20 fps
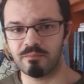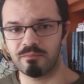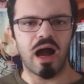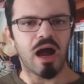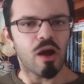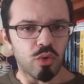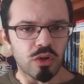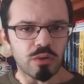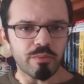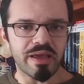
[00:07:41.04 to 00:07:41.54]

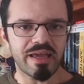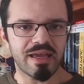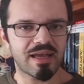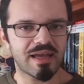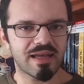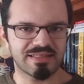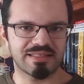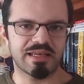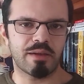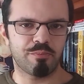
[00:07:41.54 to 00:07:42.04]
I will make
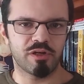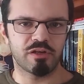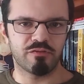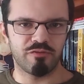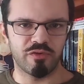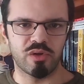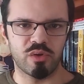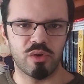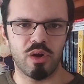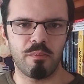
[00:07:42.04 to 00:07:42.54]
a separate
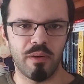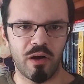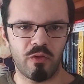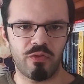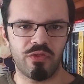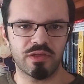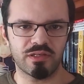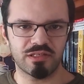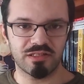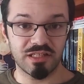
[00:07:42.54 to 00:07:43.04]
video
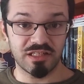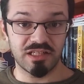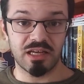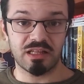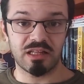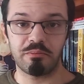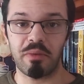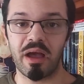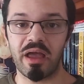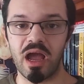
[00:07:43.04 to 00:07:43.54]
about this,
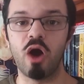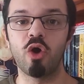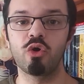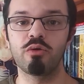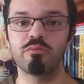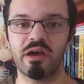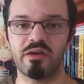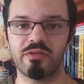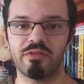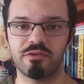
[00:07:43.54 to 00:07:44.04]
detailing my own
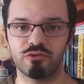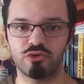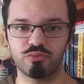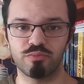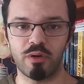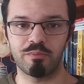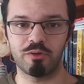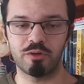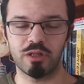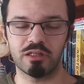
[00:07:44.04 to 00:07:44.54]
method to
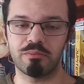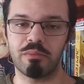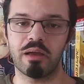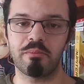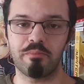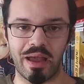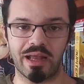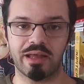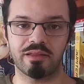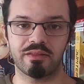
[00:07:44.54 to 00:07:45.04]
populate my
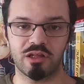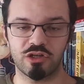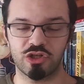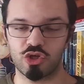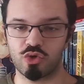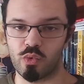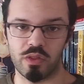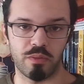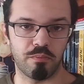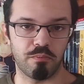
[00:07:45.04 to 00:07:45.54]
mega
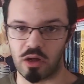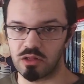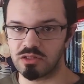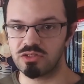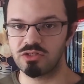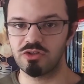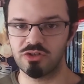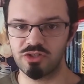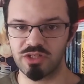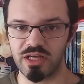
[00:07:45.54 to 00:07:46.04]
dungeon with
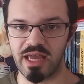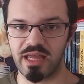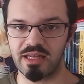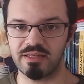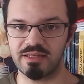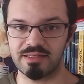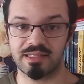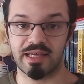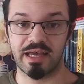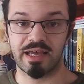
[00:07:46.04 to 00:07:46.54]
monsters and
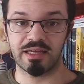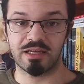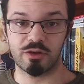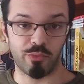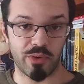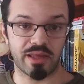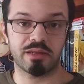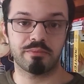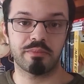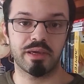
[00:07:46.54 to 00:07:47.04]
deciding
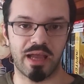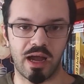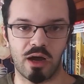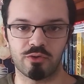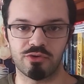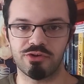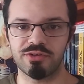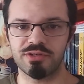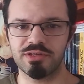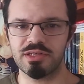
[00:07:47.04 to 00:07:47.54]
random
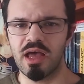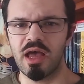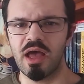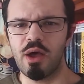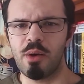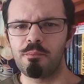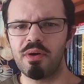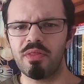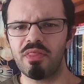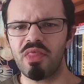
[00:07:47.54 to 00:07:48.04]
encounters,
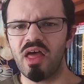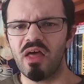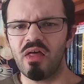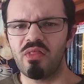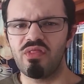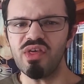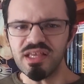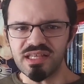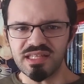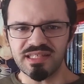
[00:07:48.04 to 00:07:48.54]
but
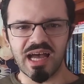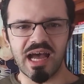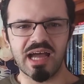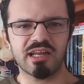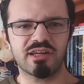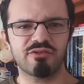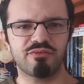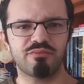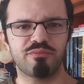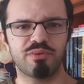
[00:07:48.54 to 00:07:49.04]
this
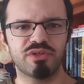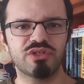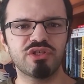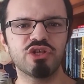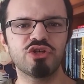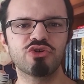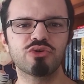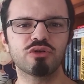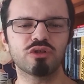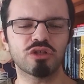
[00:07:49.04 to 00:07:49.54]
kind of
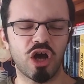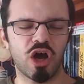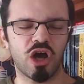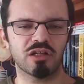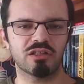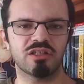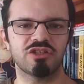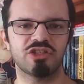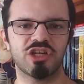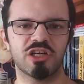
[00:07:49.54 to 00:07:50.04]
procedural
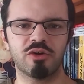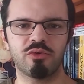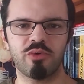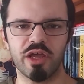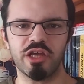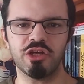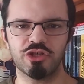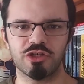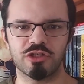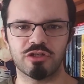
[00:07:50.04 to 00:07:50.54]
content
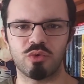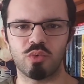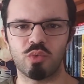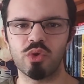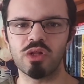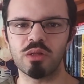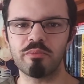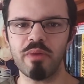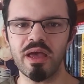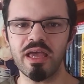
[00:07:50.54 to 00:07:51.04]
generation
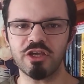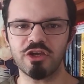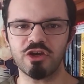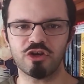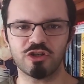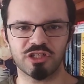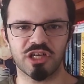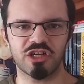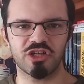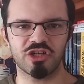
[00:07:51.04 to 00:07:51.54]
will make
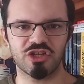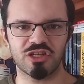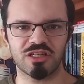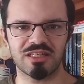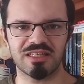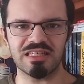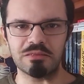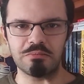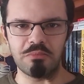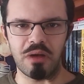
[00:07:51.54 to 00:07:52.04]
your dungeon
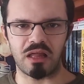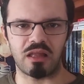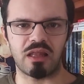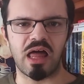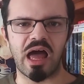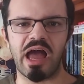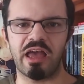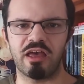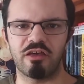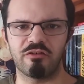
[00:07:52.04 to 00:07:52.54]
seem
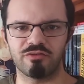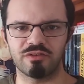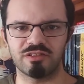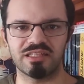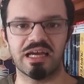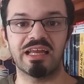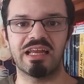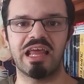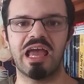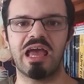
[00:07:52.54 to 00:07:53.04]
alive,
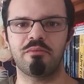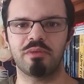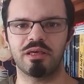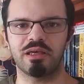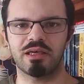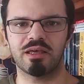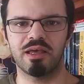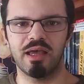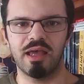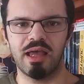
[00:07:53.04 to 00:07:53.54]

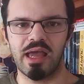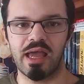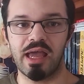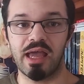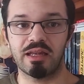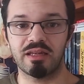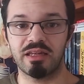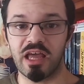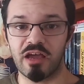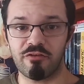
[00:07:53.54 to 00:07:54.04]
dynamic,
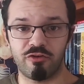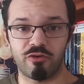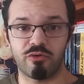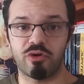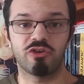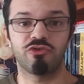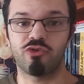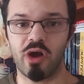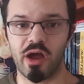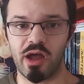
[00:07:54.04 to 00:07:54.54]
and never
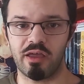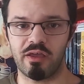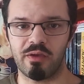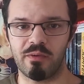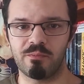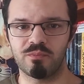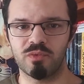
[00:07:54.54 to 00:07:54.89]
run dry.